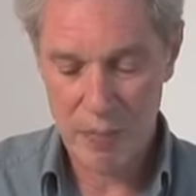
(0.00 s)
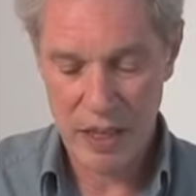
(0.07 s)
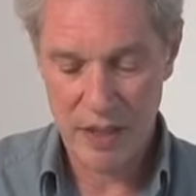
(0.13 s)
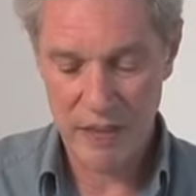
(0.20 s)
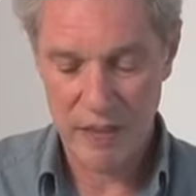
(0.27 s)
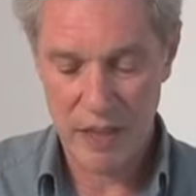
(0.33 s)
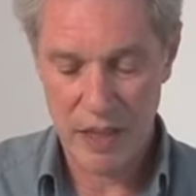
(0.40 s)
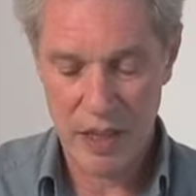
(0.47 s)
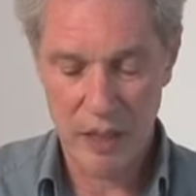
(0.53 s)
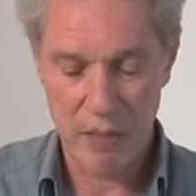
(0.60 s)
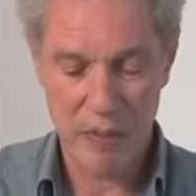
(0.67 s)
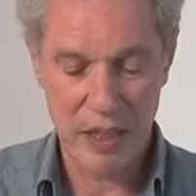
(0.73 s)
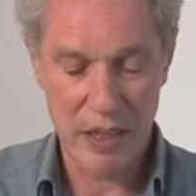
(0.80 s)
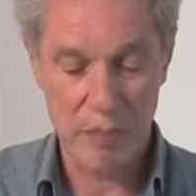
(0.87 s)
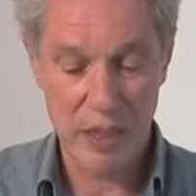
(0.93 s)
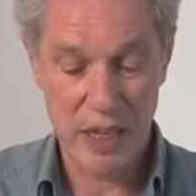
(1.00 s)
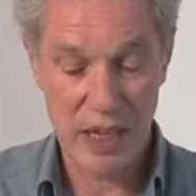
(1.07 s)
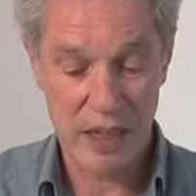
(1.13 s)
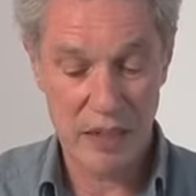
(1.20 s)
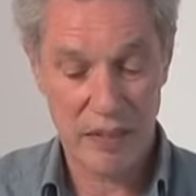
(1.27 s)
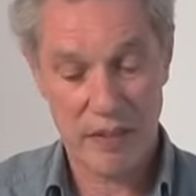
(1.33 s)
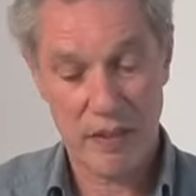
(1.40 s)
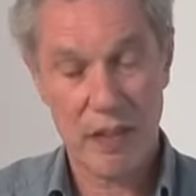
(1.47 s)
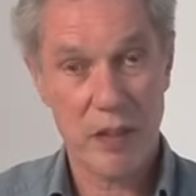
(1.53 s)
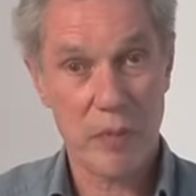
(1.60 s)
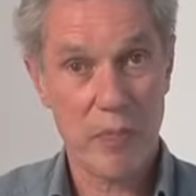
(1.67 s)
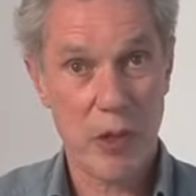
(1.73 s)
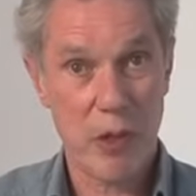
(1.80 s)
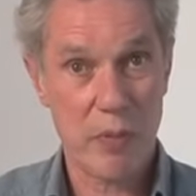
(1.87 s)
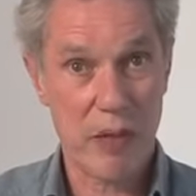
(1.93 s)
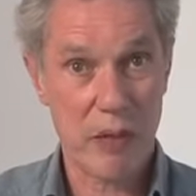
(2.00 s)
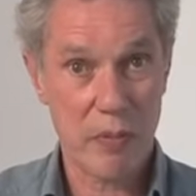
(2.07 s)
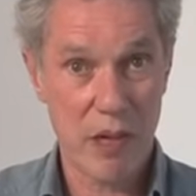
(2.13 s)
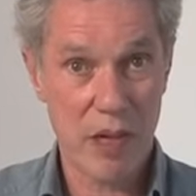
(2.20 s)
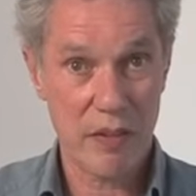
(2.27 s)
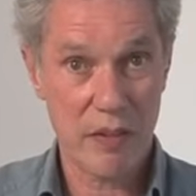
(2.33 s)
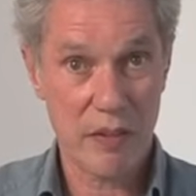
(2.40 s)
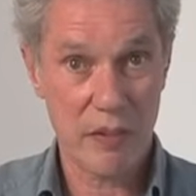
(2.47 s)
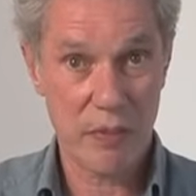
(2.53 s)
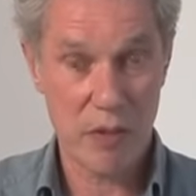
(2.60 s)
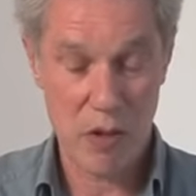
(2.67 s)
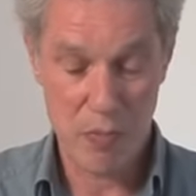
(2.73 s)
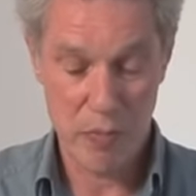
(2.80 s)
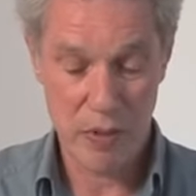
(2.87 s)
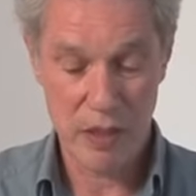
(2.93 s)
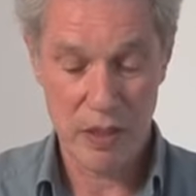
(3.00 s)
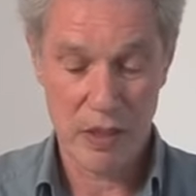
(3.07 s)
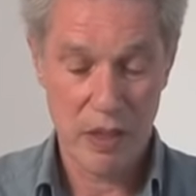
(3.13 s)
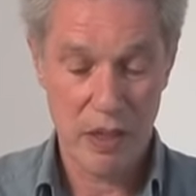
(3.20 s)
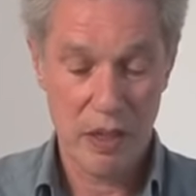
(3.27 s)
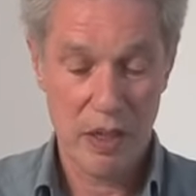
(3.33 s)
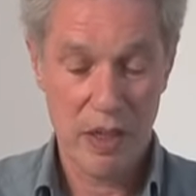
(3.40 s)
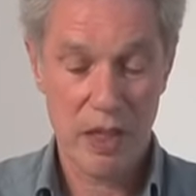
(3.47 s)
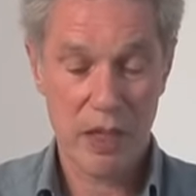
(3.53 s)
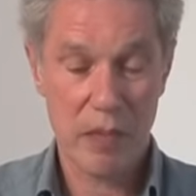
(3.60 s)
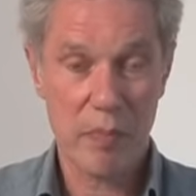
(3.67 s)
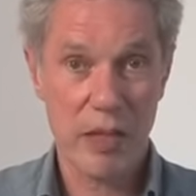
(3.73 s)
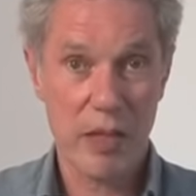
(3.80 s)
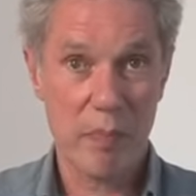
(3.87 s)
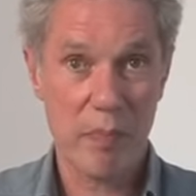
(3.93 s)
base can either be a base that the pop-up rises from, it can be a